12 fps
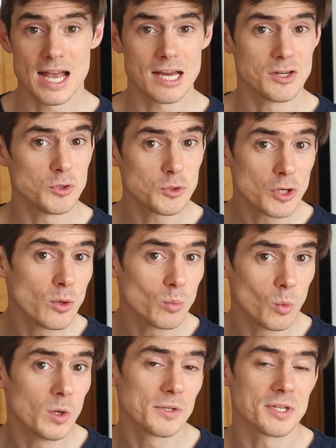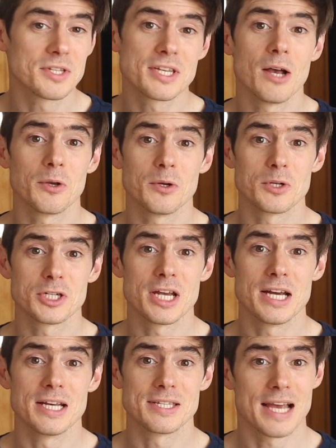and you don't want to sell your
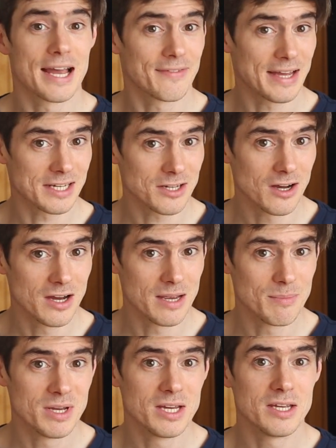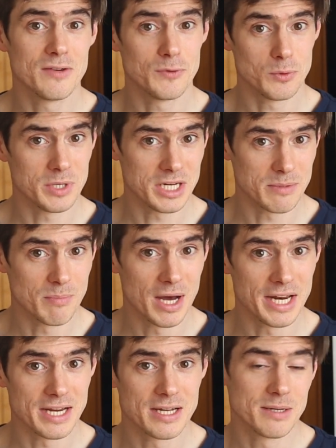shares at that time if you need
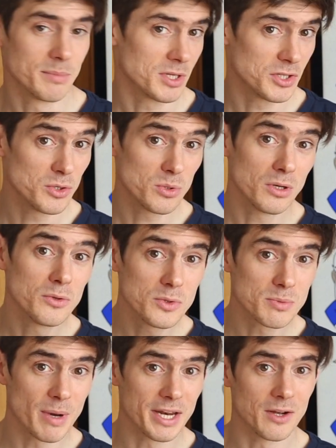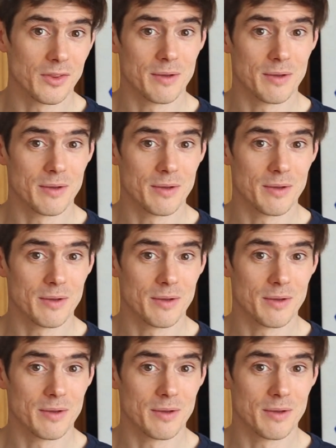money, because you'd lose money